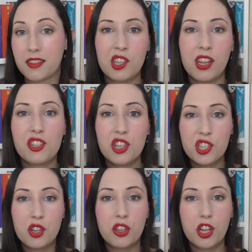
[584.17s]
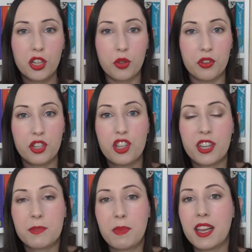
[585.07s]
So let's just conclude,
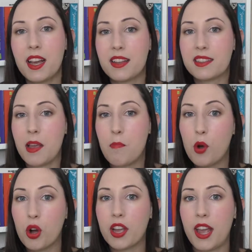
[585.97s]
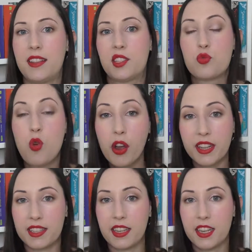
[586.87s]
just because a book has
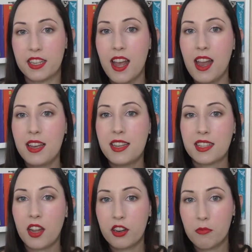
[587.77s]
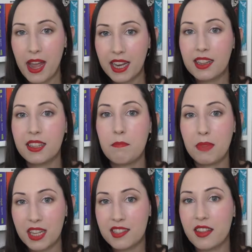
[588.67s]
drawings in it doesn't automatically
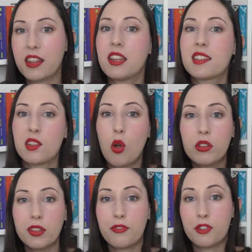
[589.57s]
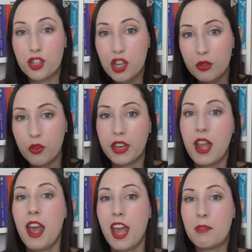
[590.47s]
mean that it's only for children
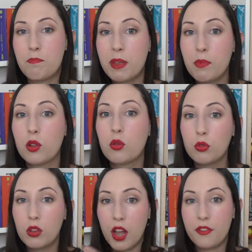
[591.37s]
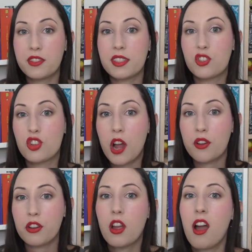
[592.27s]
and people who love this
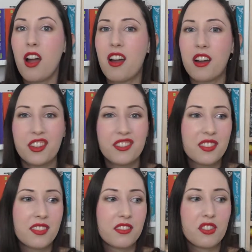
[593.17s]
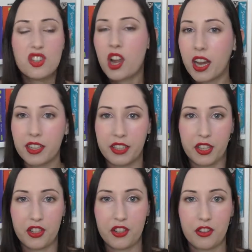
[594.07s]
genre aren't
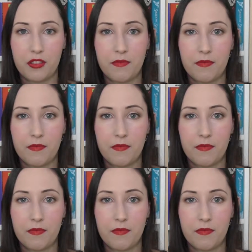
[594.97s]
childish